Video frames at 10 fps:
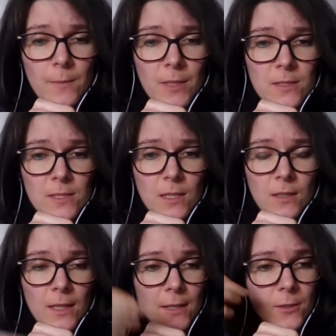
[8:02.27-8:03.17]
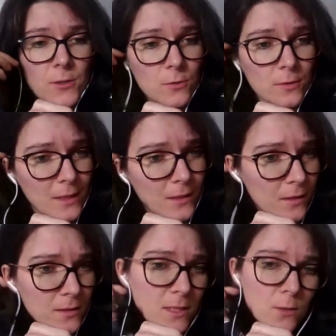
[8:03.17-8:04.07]
Because uh, I understood that the
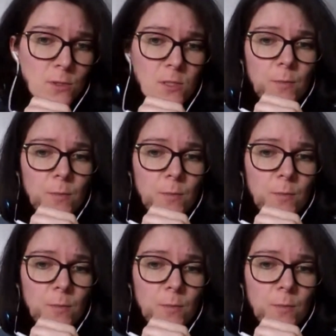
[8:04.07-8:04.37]
Council was